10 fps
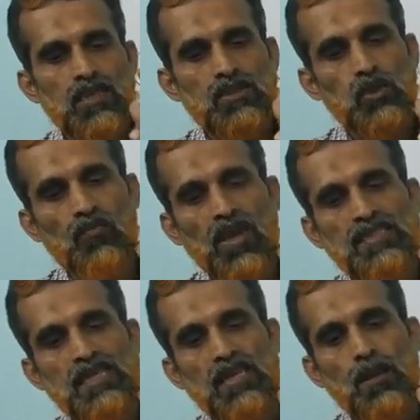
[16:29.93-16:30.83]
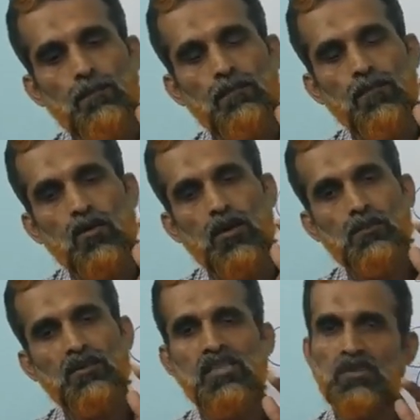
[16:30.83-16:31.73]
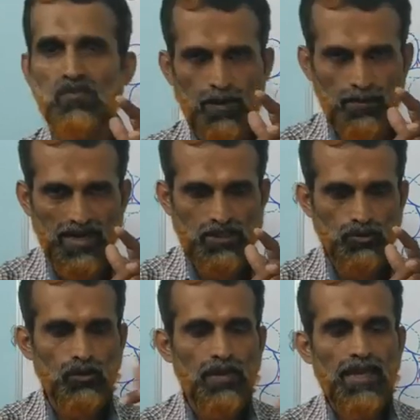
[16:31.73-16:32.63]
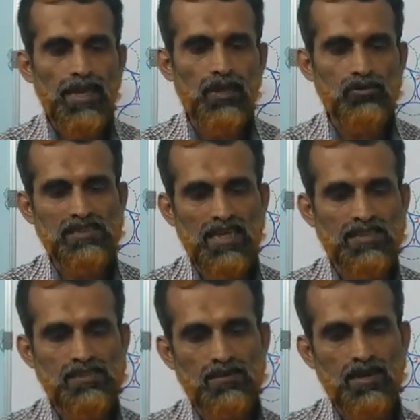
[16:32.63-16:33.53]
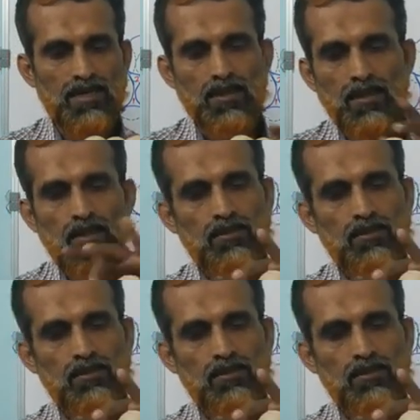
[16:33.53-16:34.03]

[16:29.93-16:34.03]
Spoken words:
so face center contribution is 1 by 2 into 6, right?